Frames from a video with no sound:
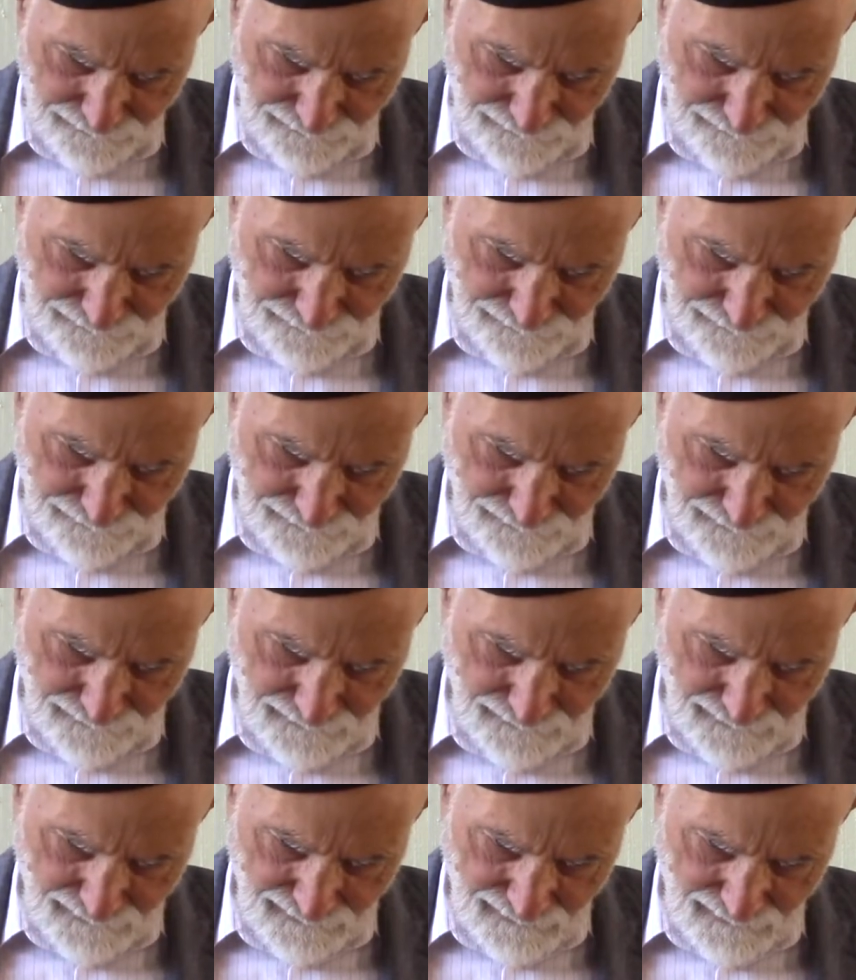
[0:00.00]

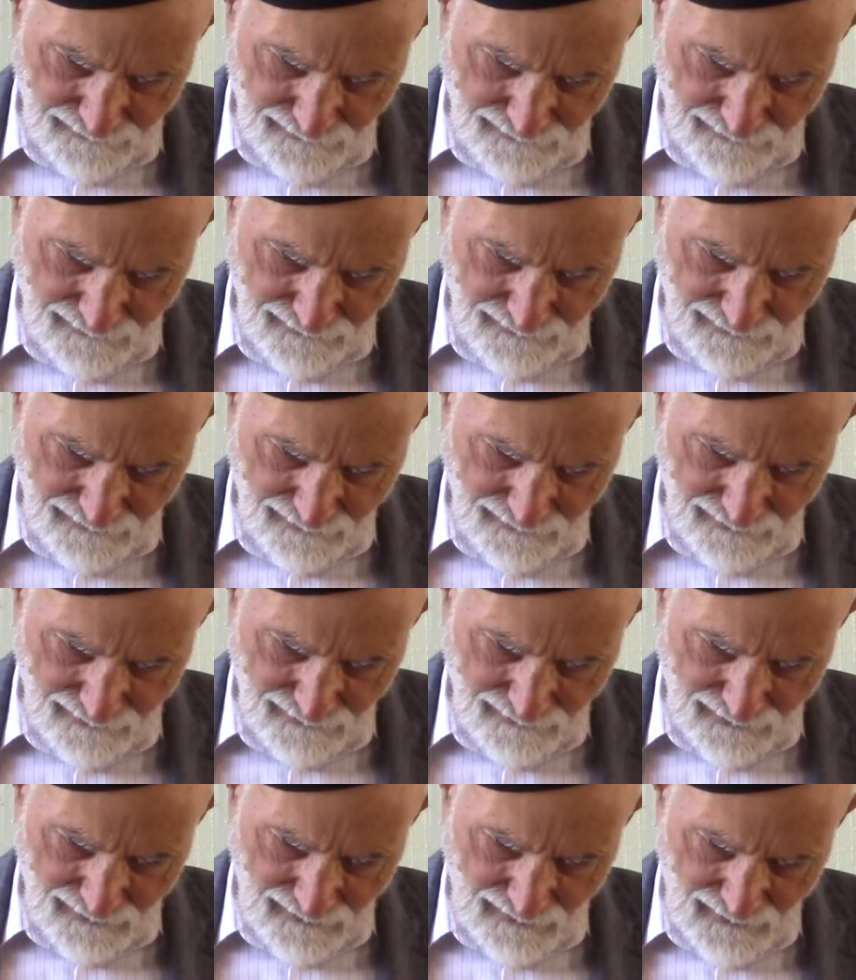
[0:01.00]
[no speech]